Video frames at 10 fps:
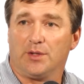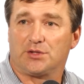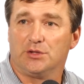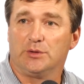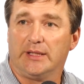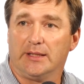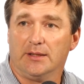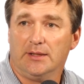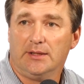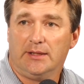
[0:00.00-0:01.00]
went to school
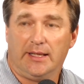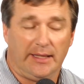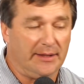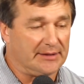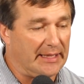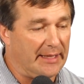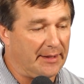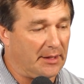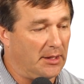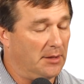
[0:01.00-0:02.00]
here, and he
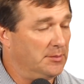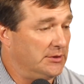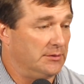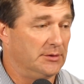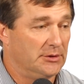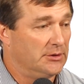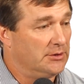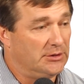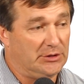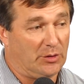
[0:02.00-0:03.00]
decided to come, and
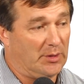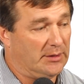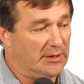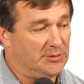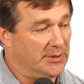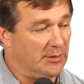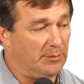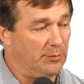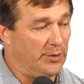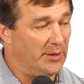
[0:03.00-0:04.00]
you know what, he's been a
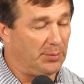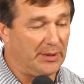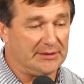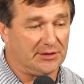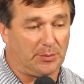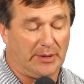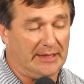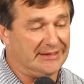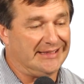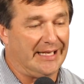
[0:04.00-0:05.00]
really pleasant
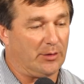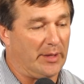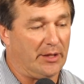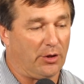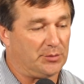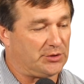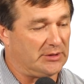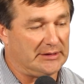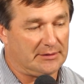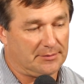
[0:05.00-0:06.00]
surprise. He's got great arm
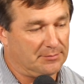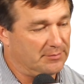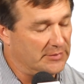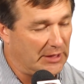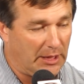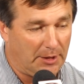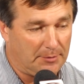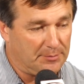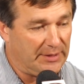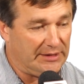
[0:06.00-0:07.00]
strength.
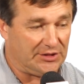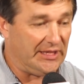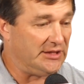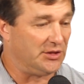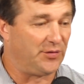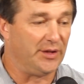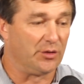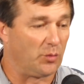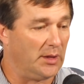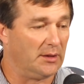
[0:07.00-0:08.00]
He sees the
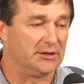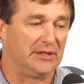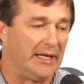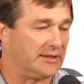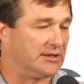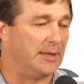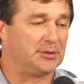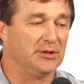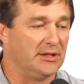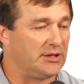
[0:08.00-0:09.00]
field well. He's not
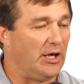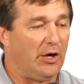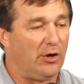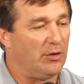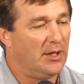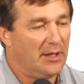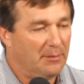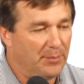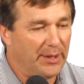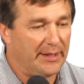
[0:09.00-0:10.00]
exceptionally tall.
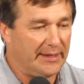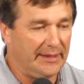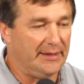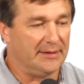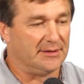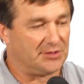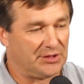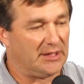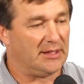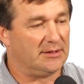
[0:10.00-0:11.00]
But he is,
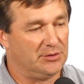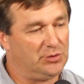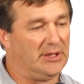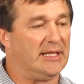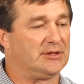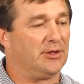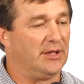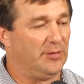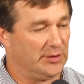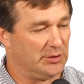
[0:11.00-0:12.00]
you can ask our
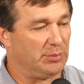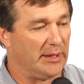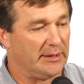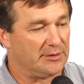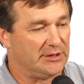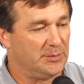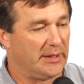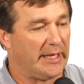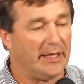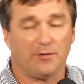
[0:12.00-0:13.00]
defensive players, he's been
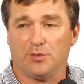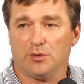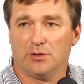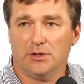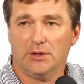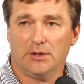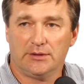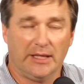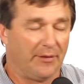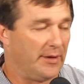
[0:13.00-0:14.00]
a handful
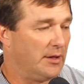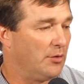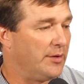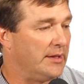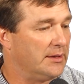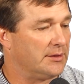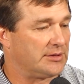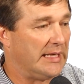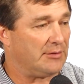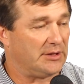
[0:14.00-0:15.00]
down there on the
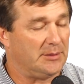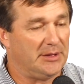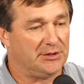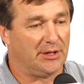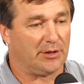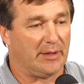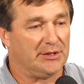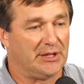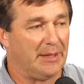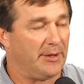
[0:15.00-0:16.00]
scout team. He's done a
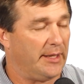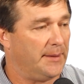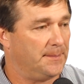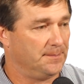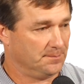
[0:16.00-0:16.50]
great job of that.